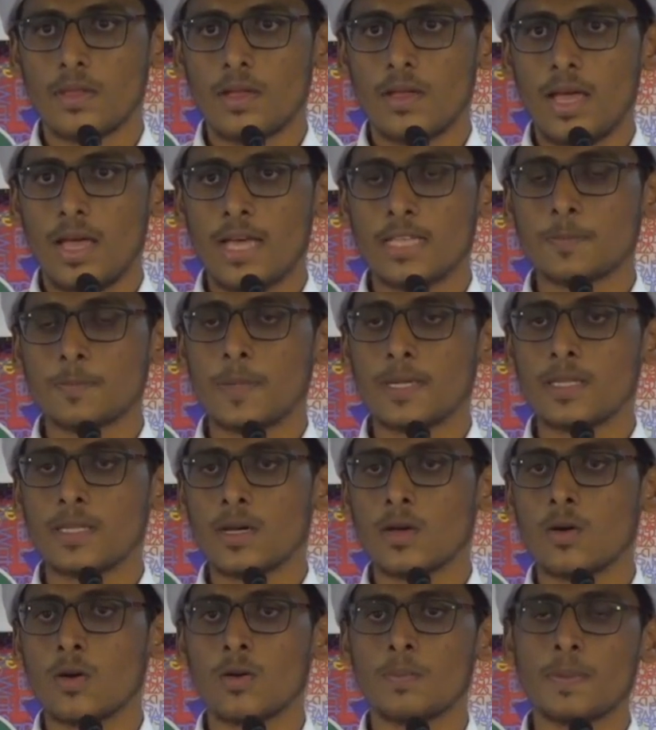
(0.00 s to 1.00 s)
as per the
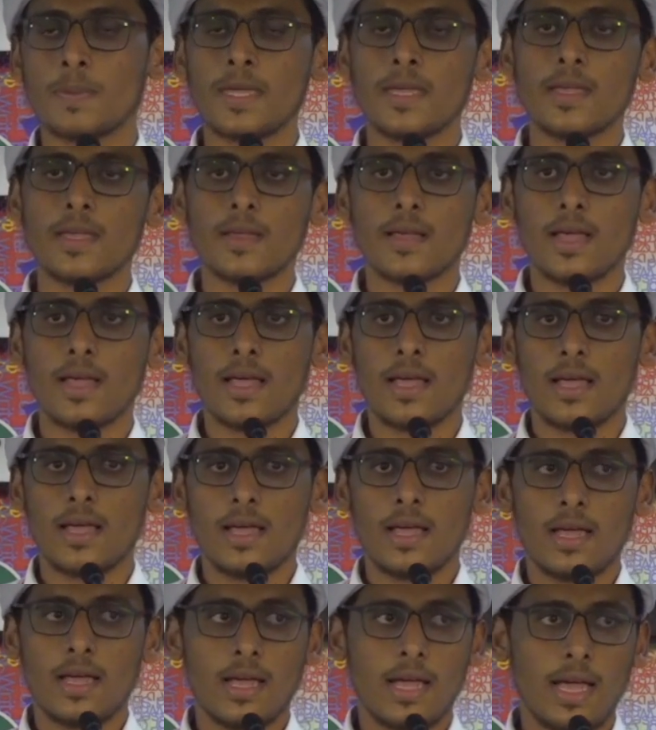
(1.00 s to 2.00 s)
copy,
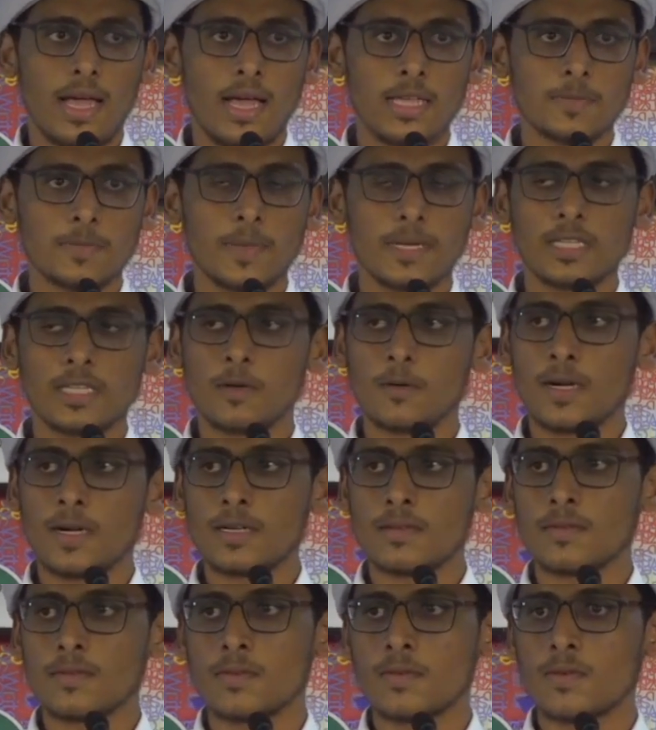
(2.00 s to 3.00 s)
as per the
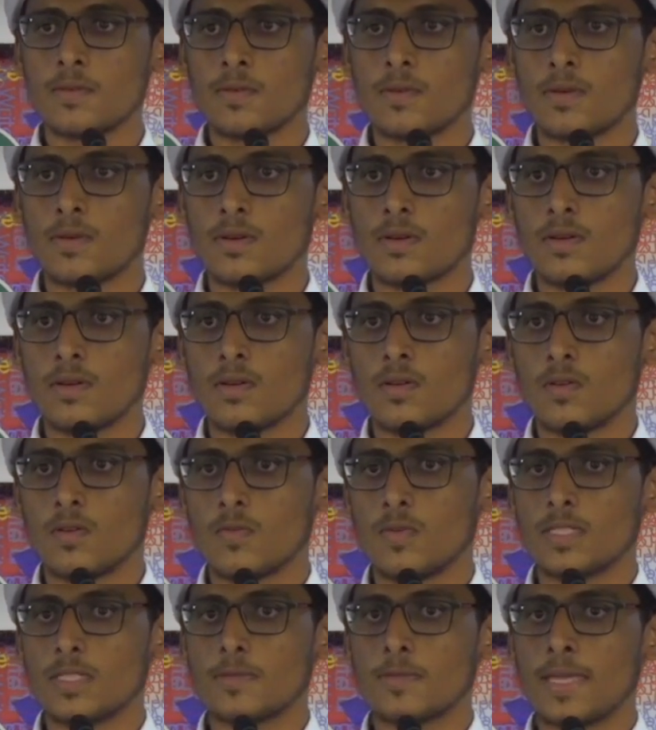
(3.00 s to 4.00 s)
one
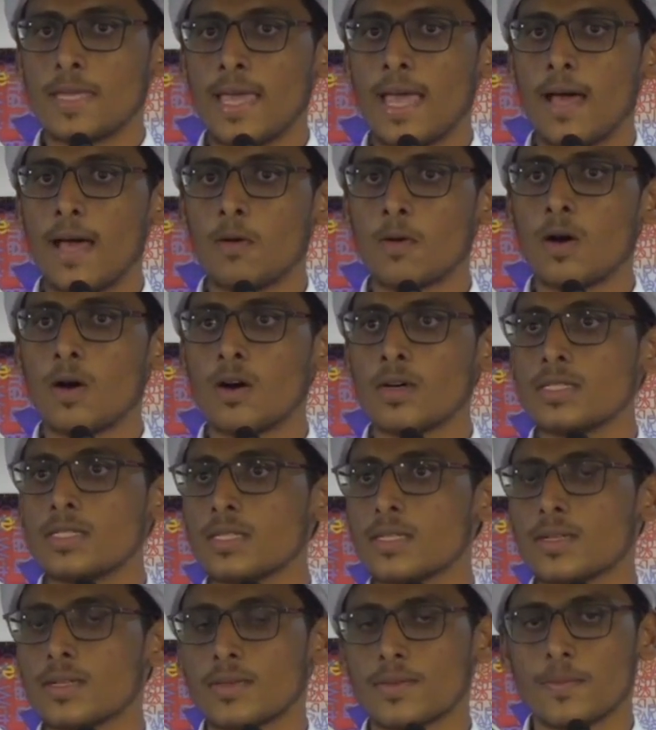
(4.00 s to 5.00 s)
which we have got,
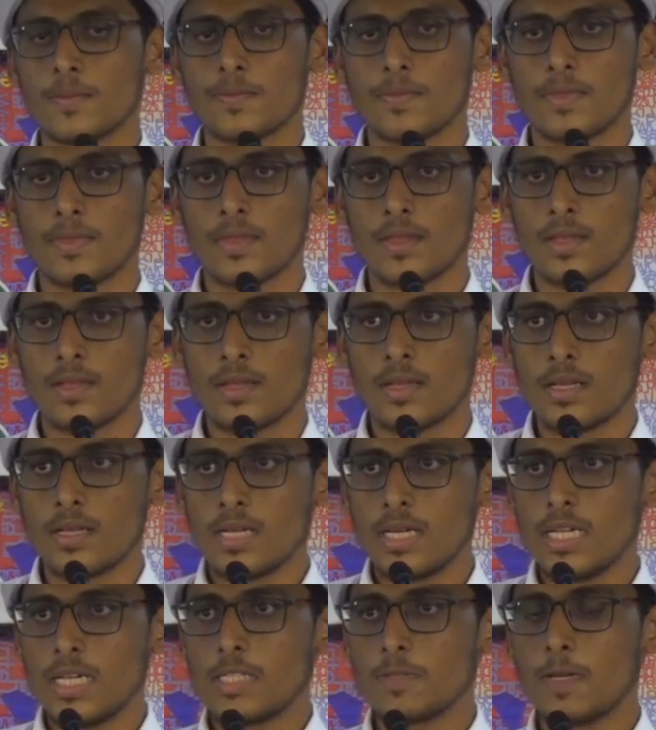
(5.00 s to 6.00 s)

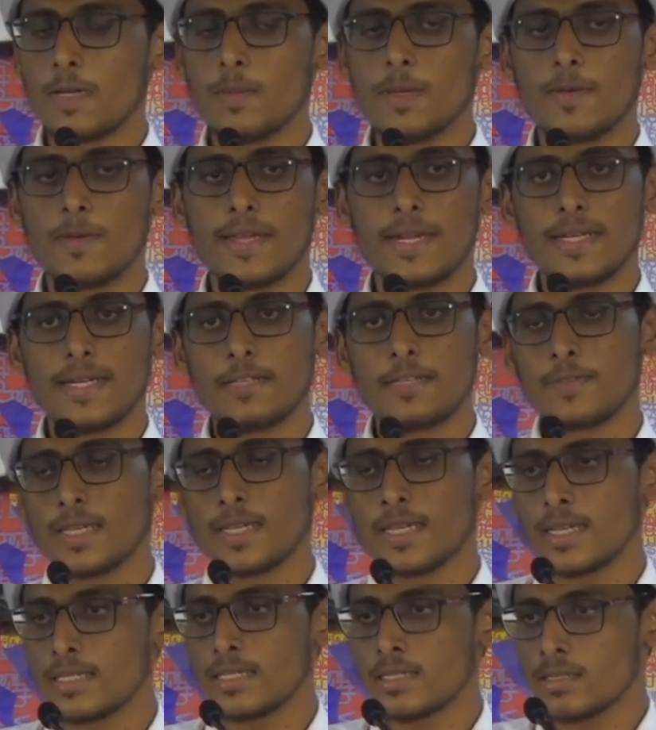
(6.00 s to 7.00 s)
it will be very
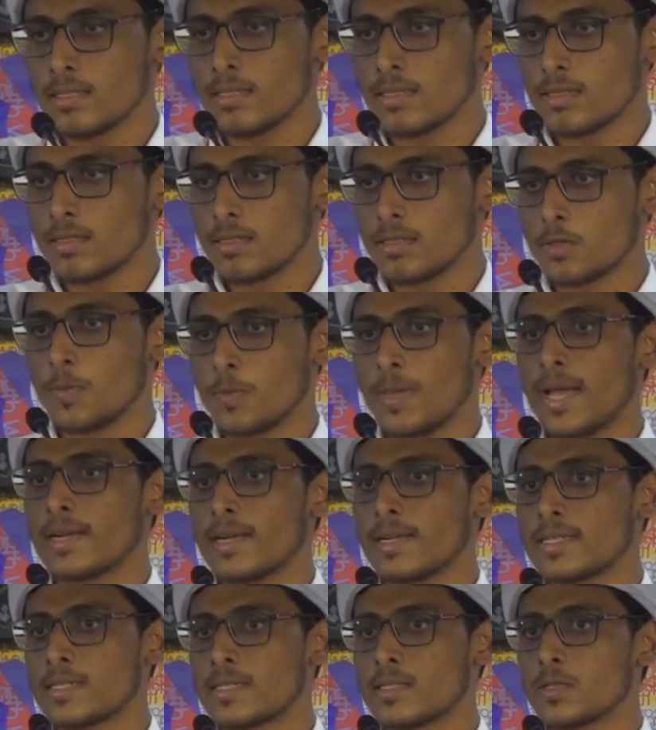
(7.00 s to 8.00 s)
difficult to be
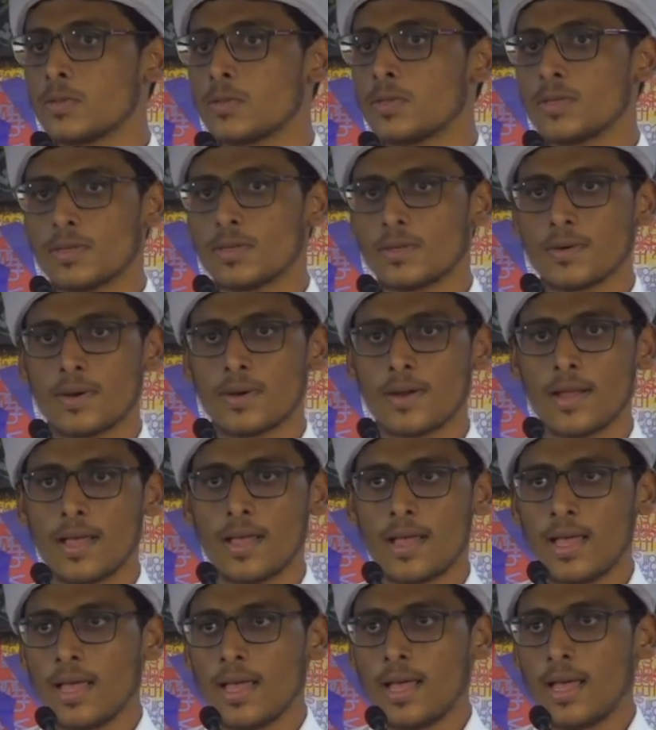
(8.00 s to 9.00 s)
understood
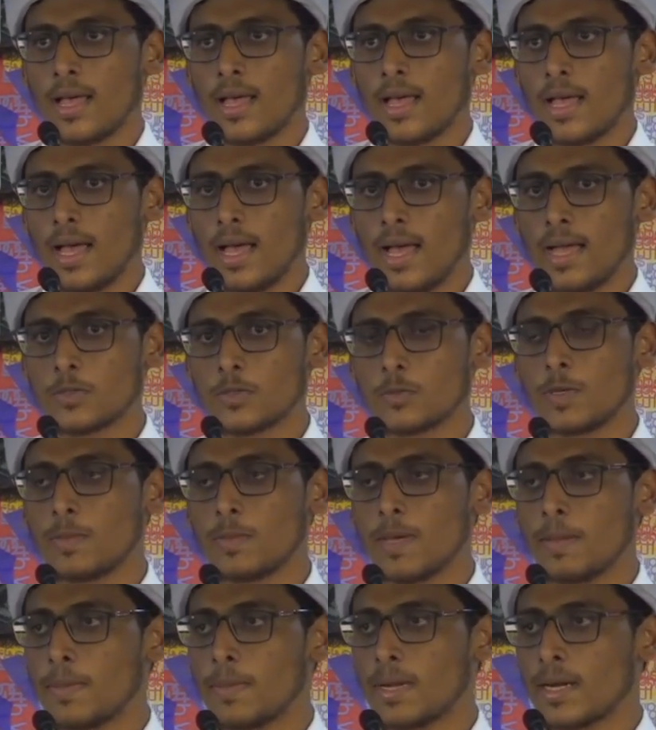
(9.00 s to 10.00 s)
and to be
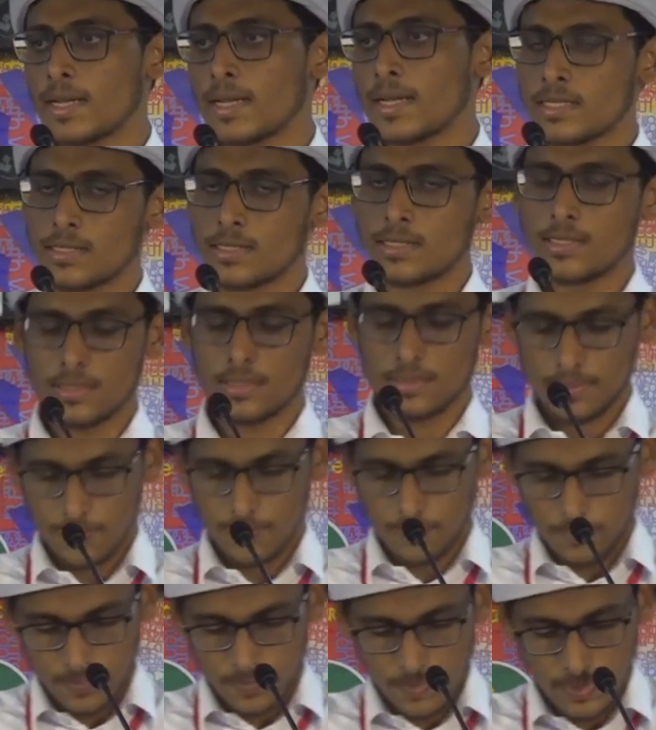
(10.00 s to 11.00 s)
memorized.
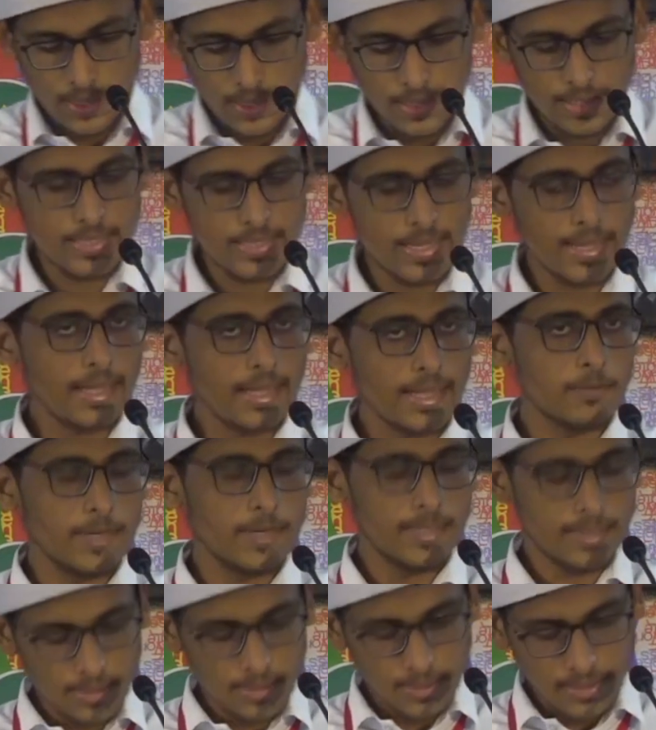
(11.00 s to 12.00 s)
The second
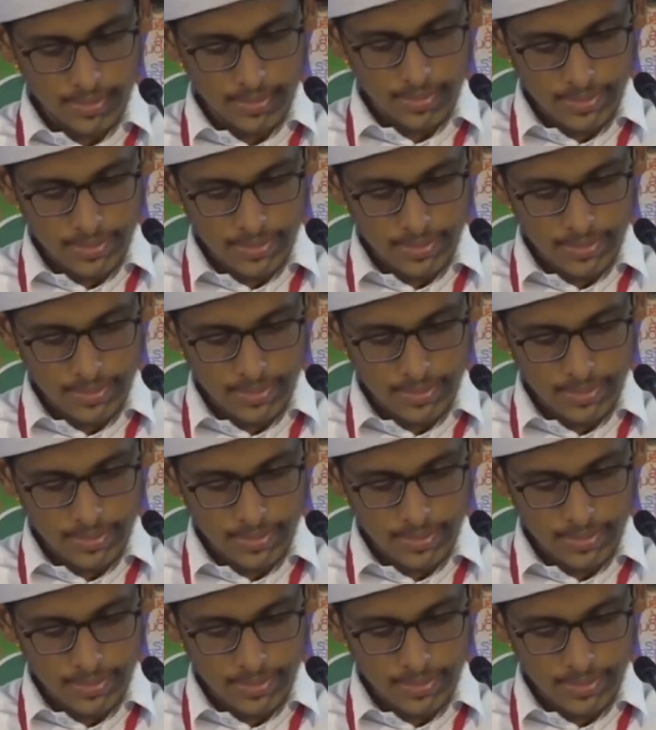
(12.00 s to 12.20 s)
one,